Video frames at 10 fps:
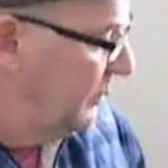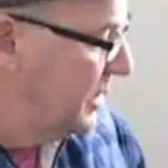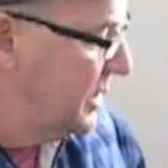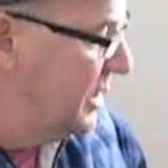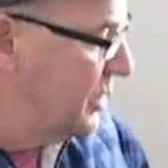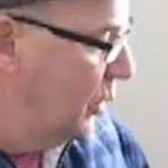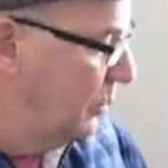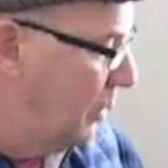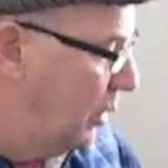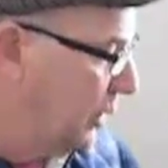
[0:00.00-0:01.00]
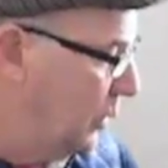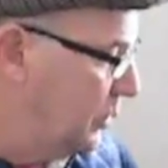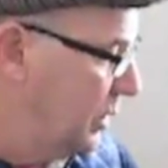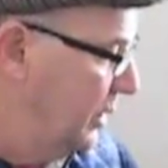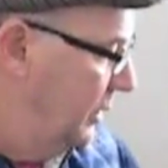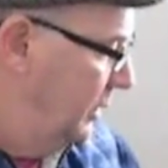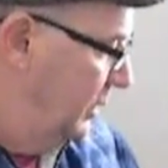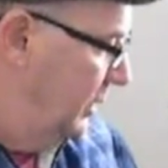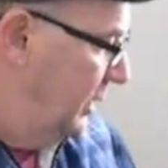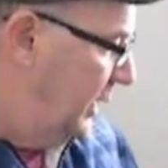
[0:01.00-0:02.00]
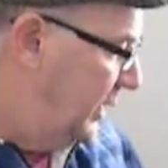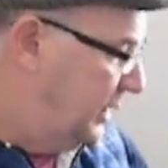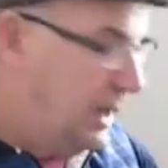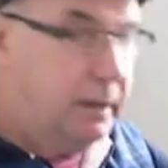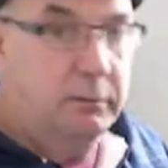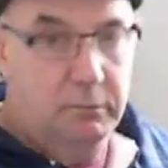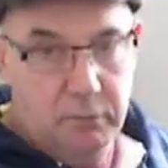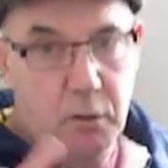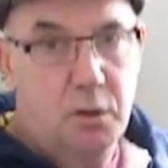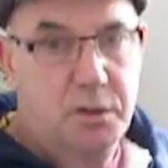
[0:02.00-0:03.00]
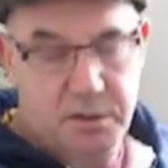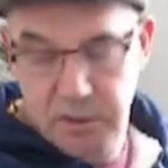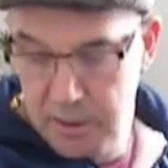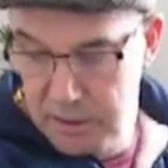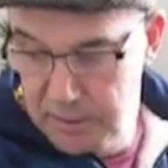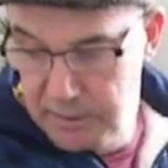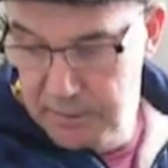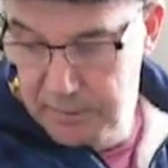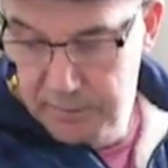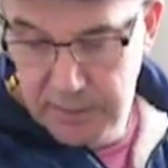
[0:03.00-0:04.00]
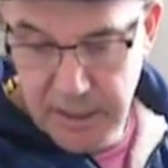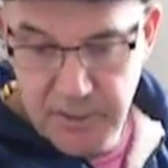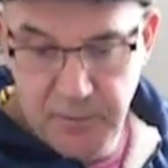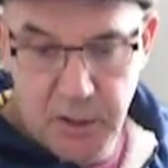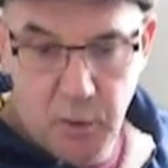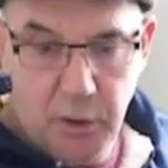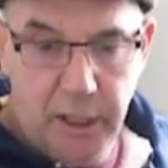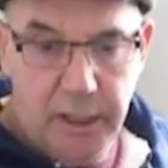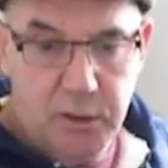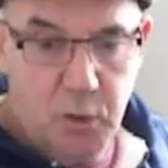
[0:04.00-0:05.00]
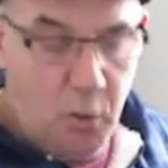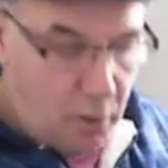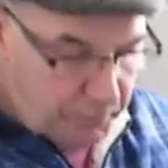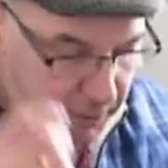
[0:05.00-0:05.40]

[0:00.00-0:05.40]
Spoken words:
get my seeds all marked out, and of course, and get this video online. So I